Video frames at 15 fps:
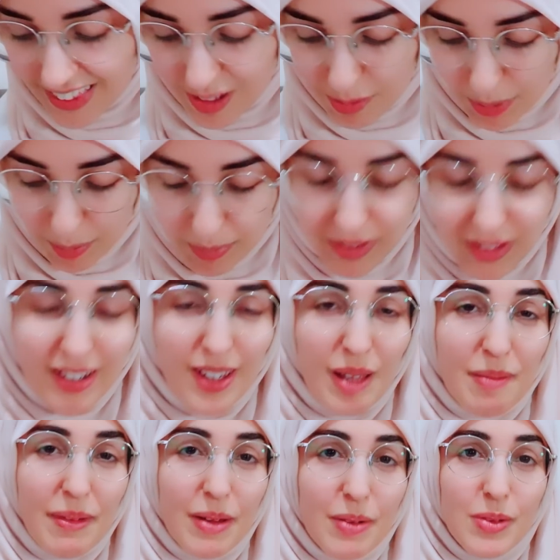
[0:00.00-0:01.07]
They're probably going to
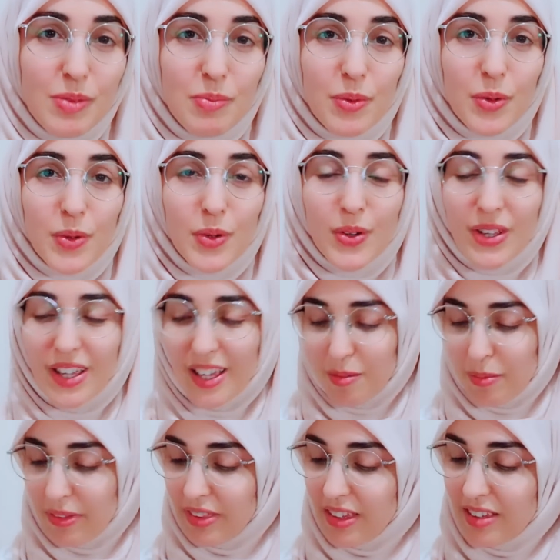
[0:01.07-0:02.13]
come out with more,
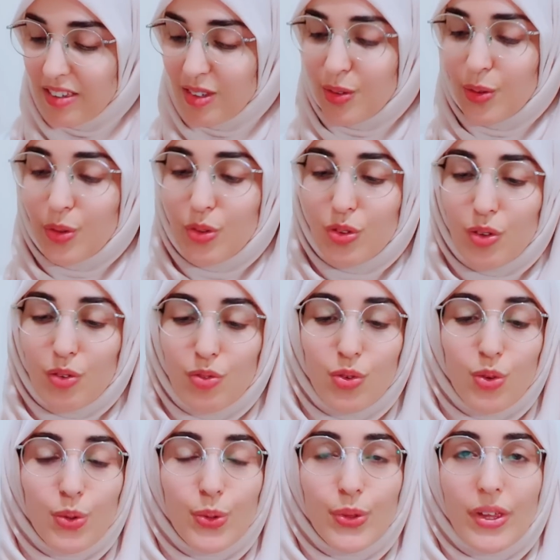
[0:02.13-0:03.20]
but these are also
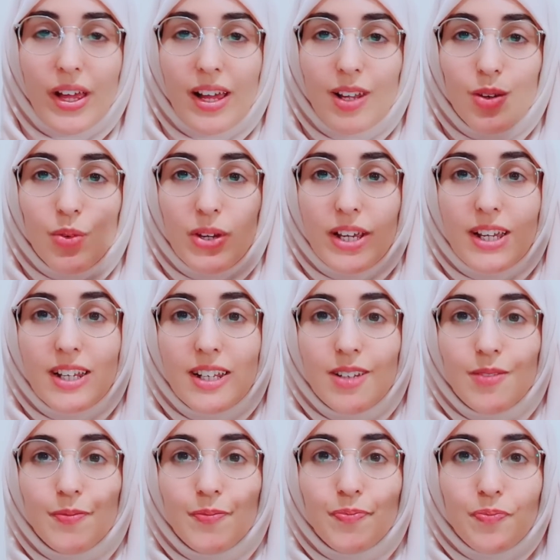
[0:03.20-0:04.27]
for the Halloween
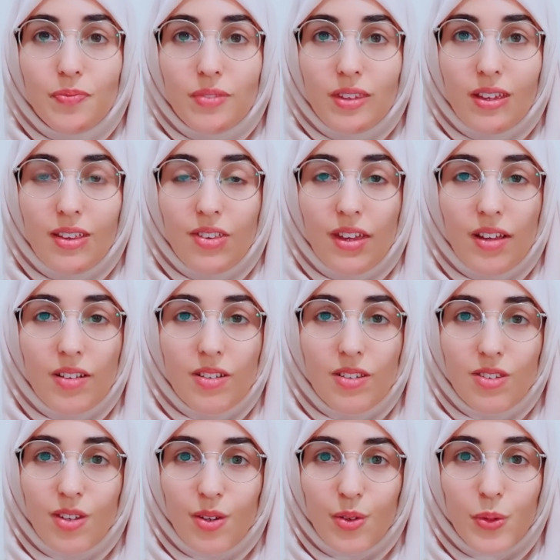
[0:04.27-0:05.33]
things.
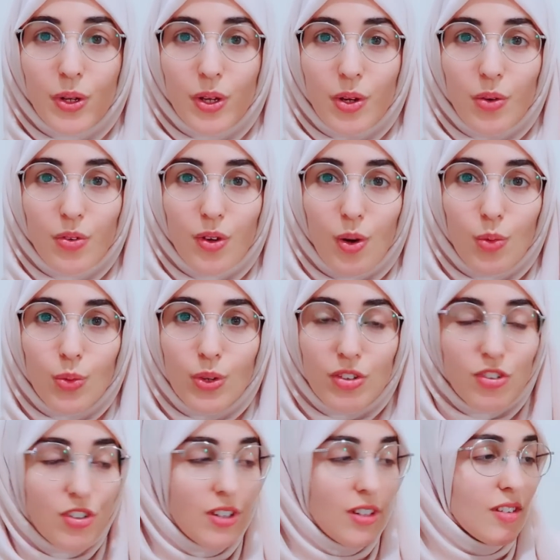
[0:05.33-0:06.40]
So I've got a
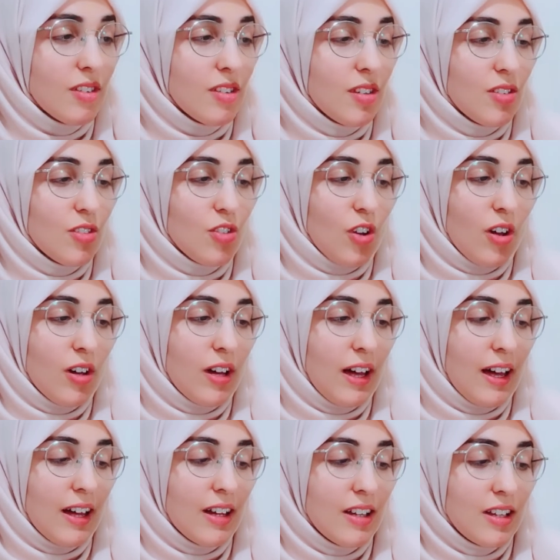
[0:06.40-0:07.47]
witch's jar
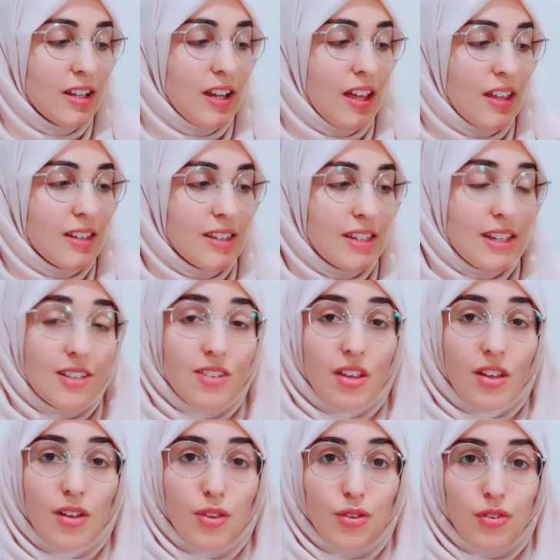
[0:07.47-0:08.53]
hat. These
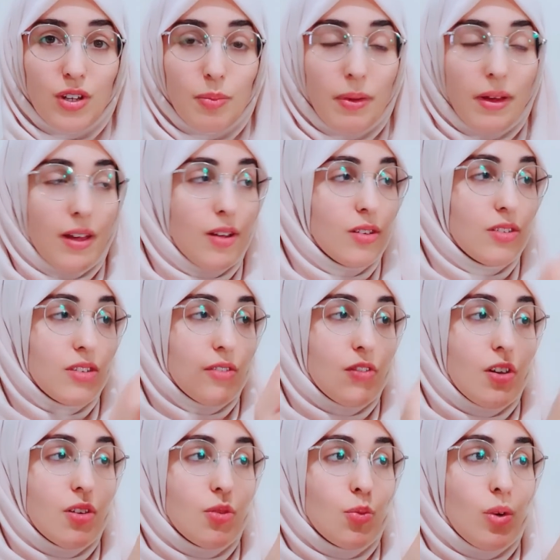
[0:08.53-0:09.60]
are £3. They've
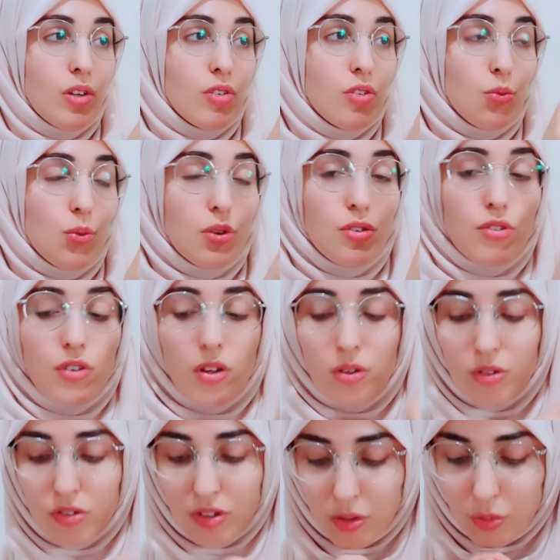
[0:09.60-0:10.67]
got ones with
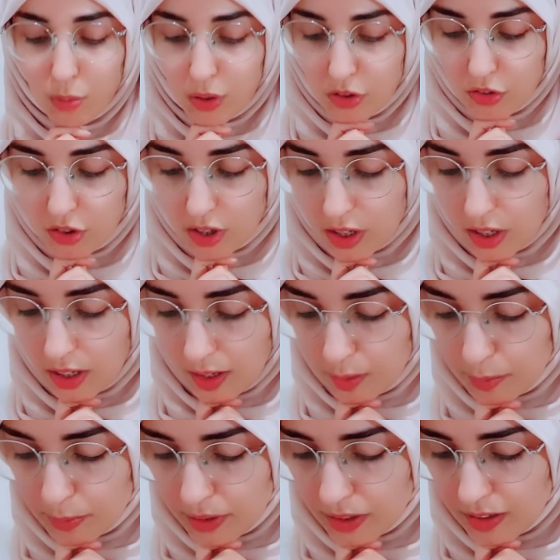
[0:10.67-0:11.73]
skulls on, which I
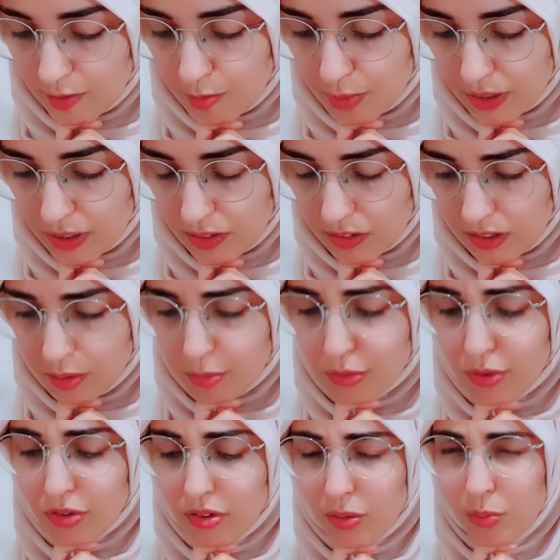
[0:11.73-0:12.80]
might have picked up for
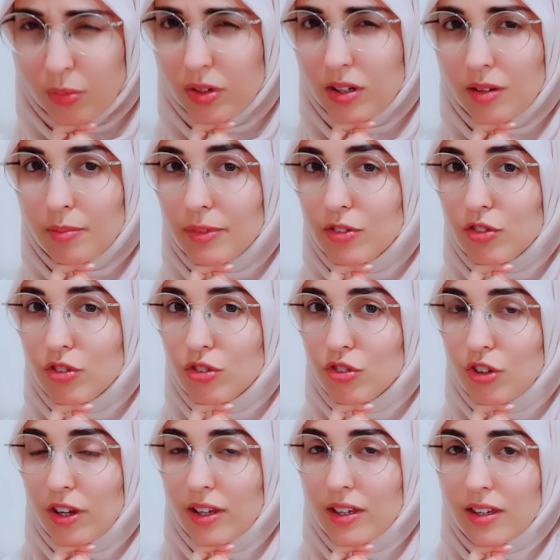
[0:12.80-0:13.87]
someone. Let me just
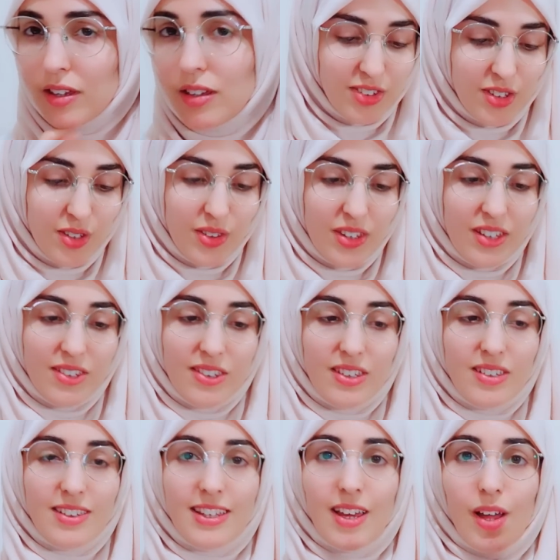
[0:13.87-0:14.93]
check. So this
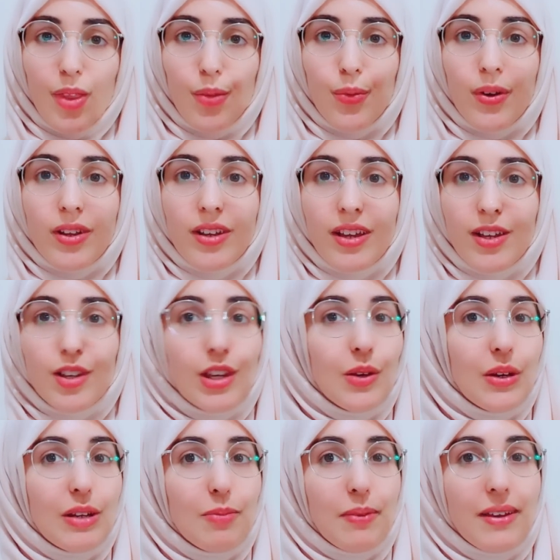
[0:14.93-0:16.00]
is the other one. I knew
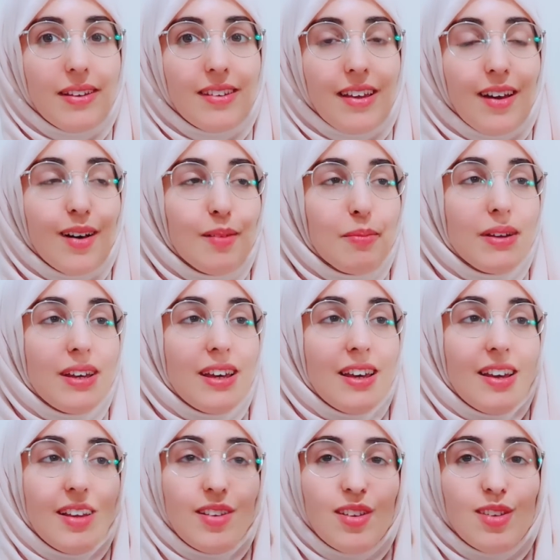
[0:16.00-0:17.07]
I'd picked it up.
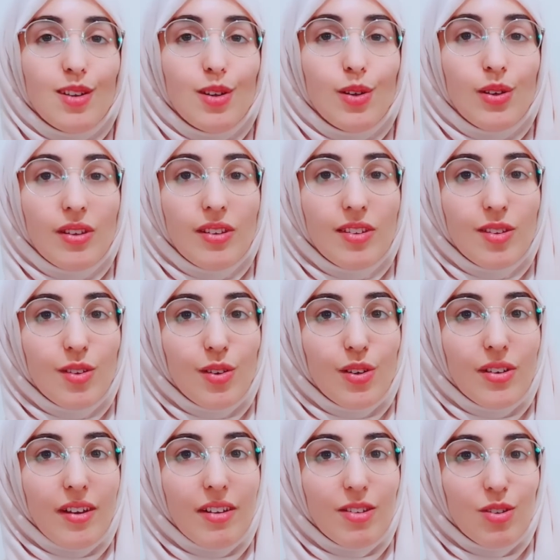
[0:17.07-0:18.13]
It doesn't look as good
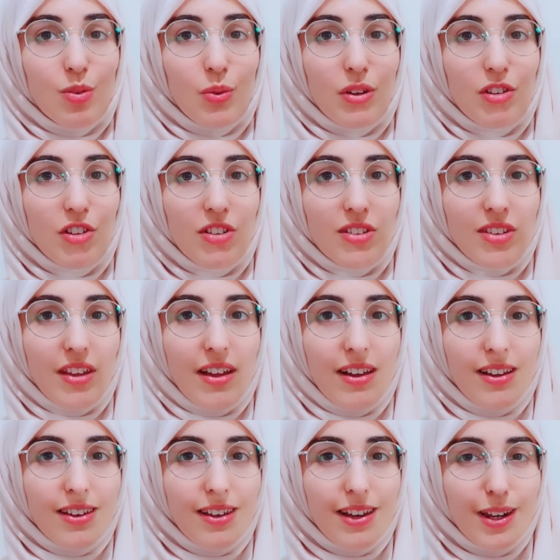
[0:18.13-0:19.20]
as a witch's hat.
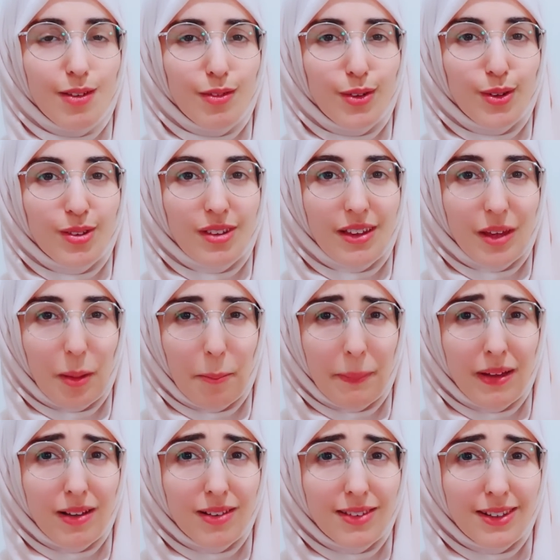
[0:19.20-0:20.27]
It kind of looks like a
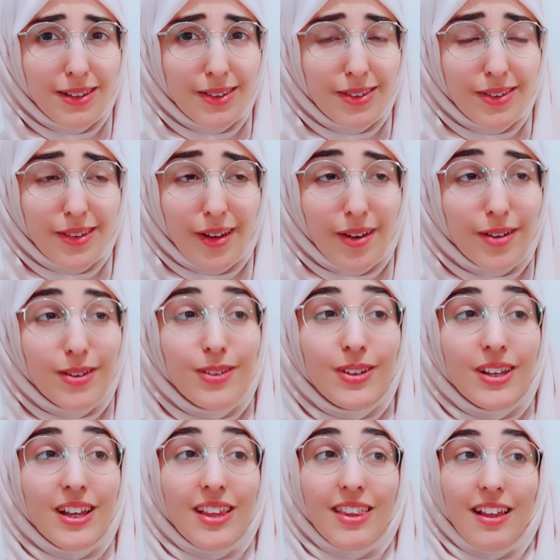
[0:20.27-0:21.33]
melted skull.
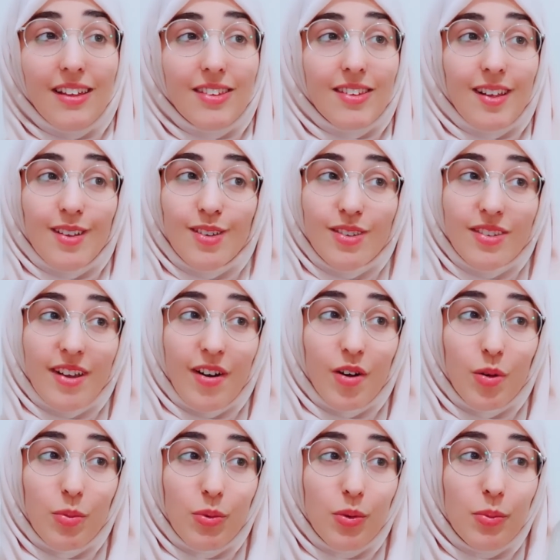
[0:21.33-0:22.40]
That sounds
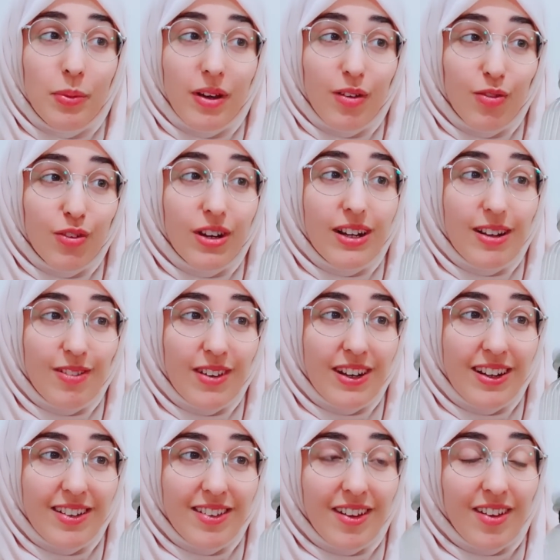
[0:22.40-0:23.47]
terrible, but it really,
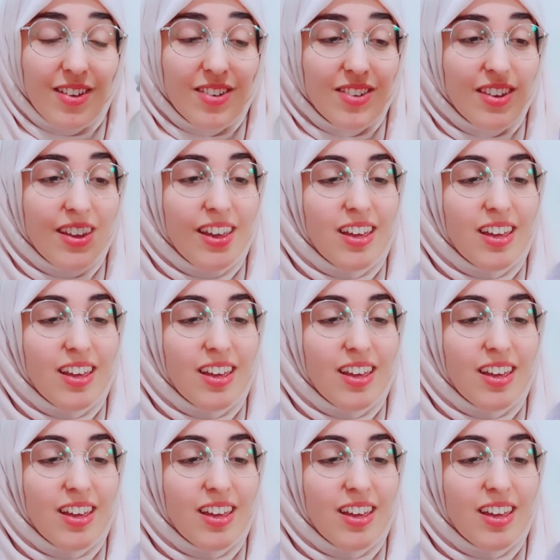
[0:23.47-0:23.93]
really does.